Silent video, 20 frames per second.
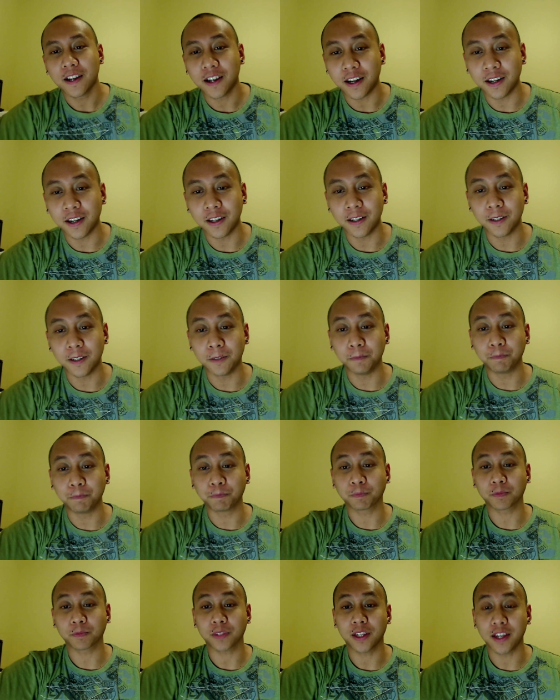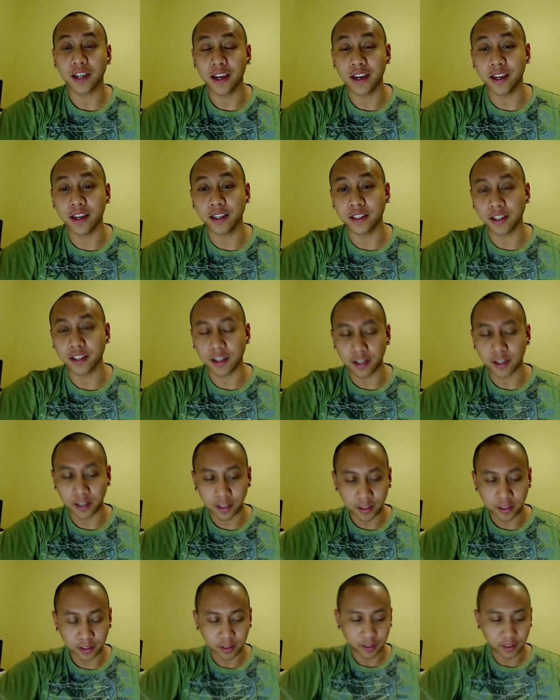Um, and uh,
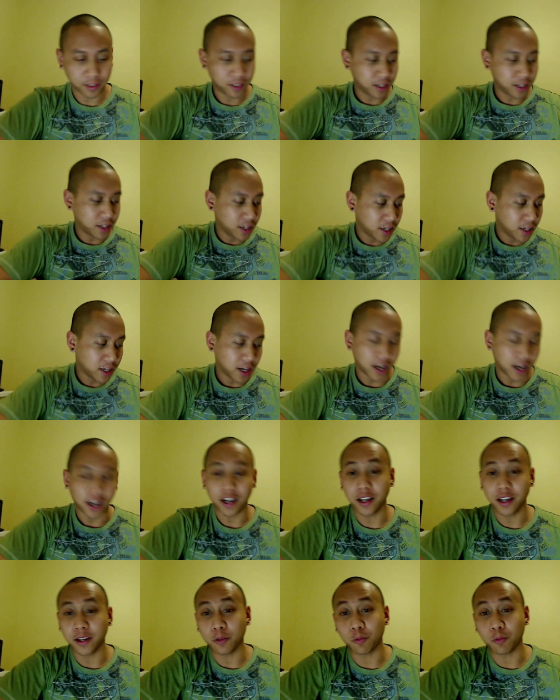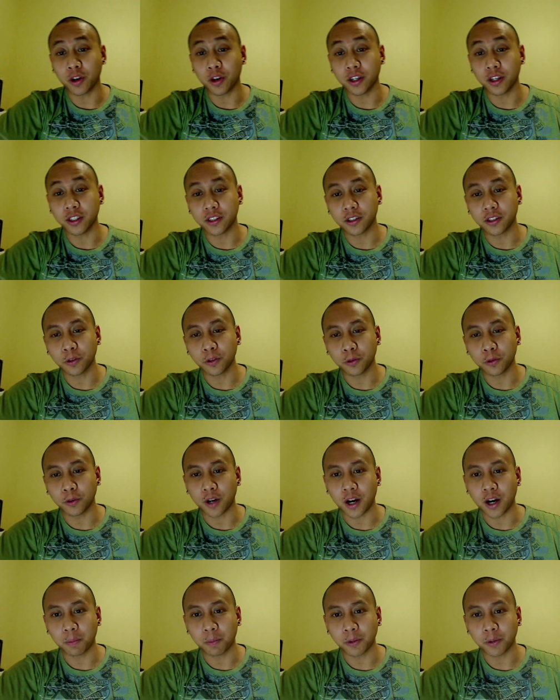I wanted to
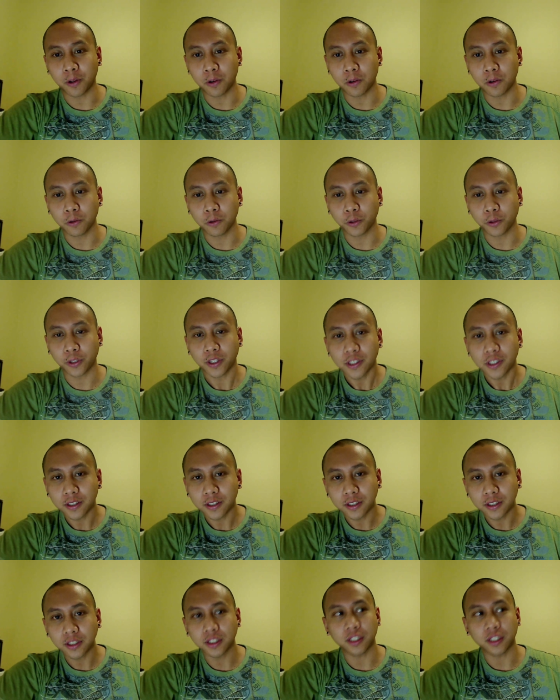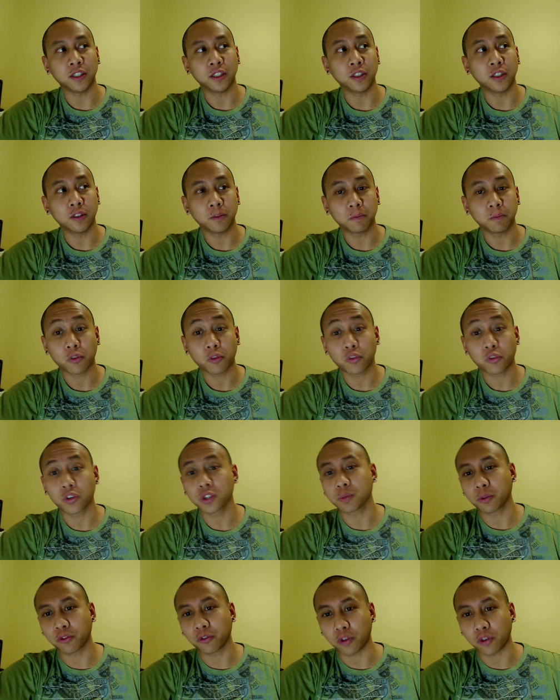upload the
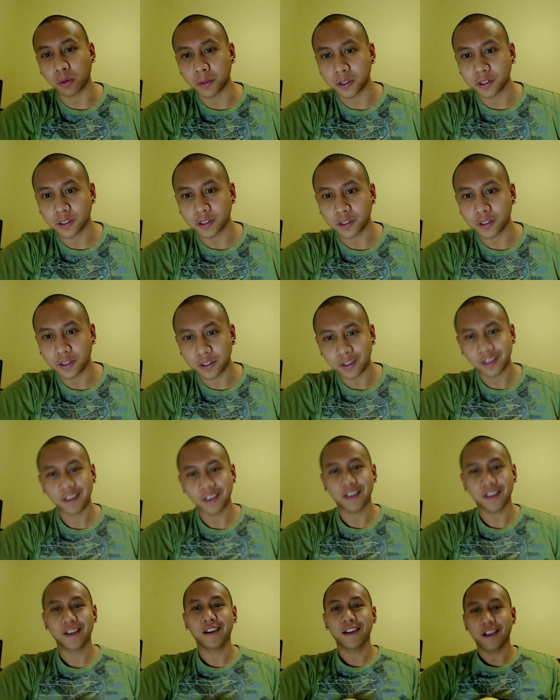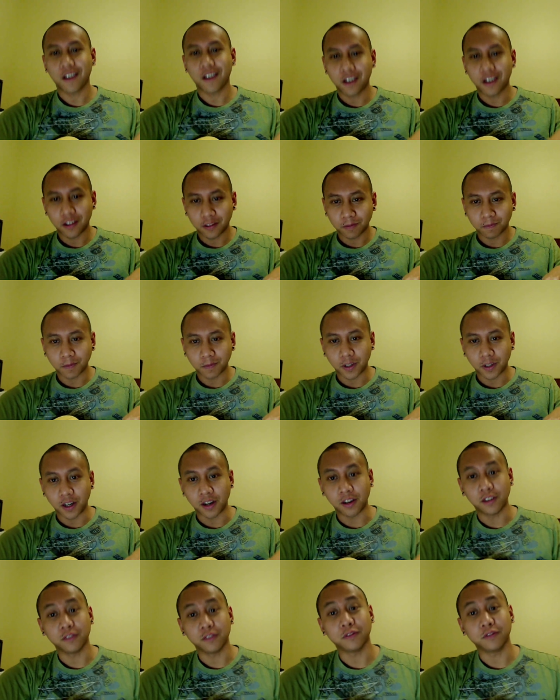first performance
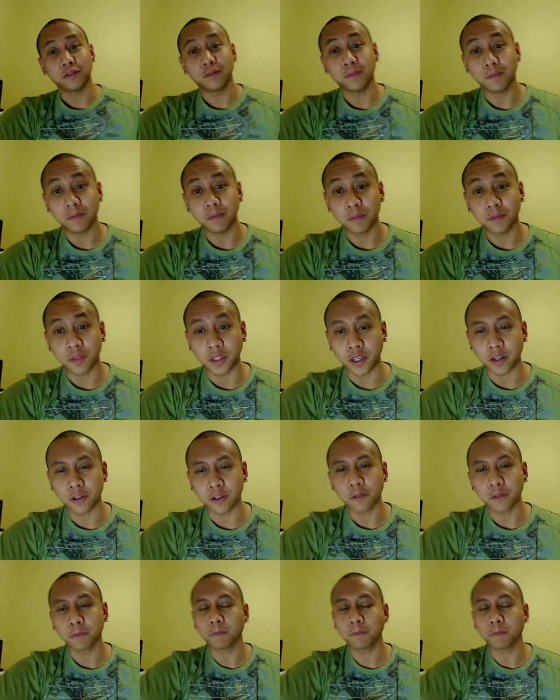of the year.